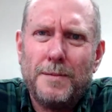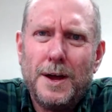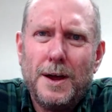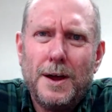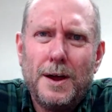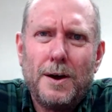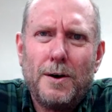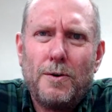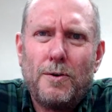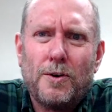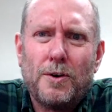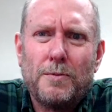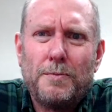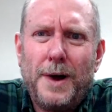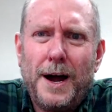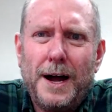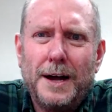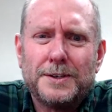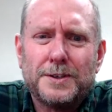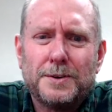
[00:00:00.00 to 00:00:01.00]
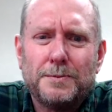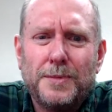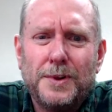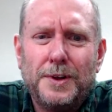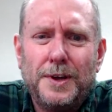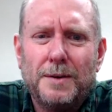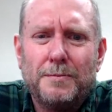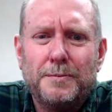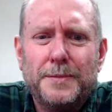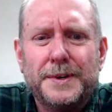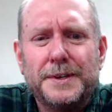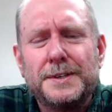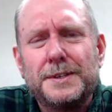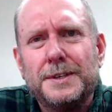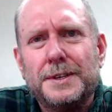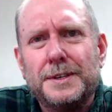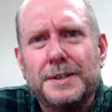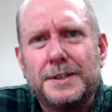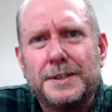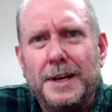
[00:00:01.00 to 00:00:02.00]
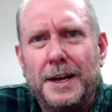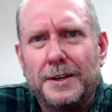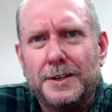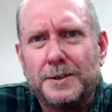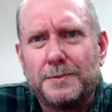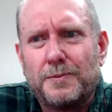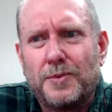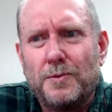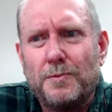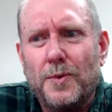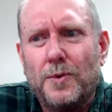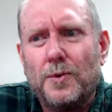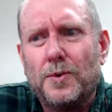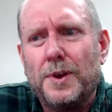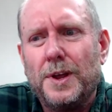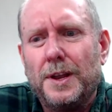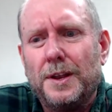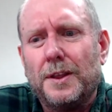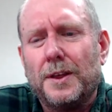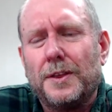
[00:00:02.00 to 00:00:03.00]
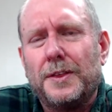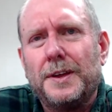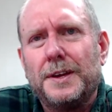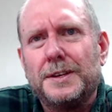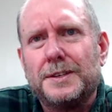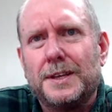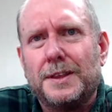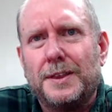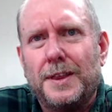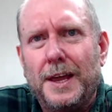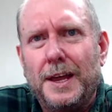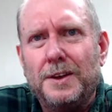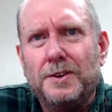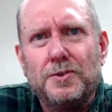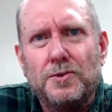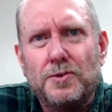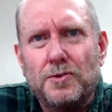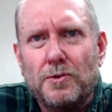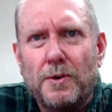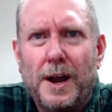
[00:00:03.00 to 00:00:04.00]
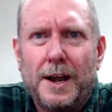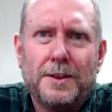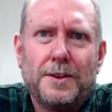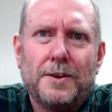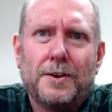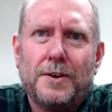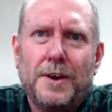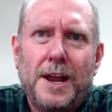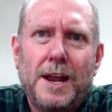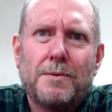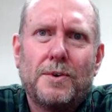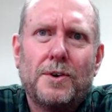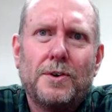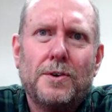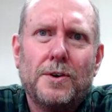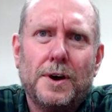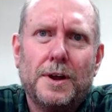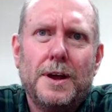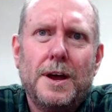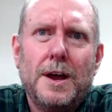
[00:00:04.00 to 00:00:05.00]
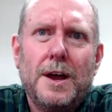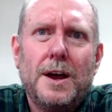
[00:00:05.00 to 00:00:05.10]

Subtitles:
or possibly a business that is promoting the things that they do right in their neighborhood,